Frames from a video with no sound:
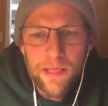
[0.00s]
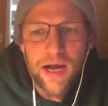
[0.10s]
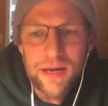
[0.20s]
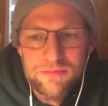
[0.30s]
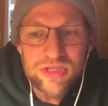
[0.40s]

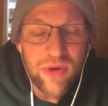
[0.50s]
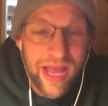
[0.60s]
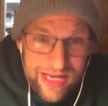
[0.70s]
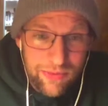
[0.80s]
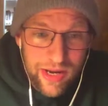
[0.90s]
So
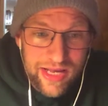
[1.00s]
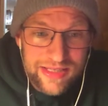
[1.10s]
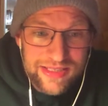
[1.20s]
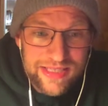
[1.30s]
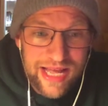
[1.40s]

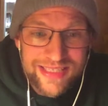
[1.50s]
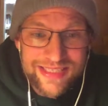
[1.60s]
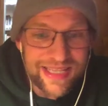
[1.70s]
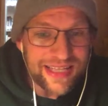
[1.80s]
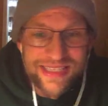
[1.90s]
anyways, that's
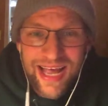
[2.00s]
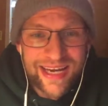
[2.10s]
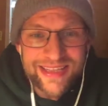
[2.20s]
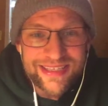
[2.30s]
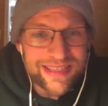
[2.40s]

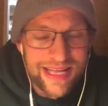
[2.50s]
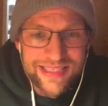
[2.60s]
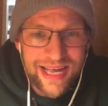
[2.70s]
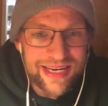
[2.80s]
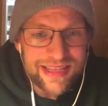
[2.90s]
kind of
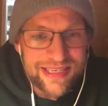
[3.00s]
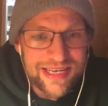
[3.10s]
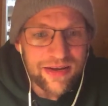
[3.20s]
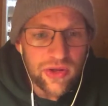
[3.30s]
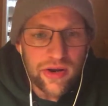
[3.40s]
the
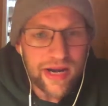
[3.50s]
deal here.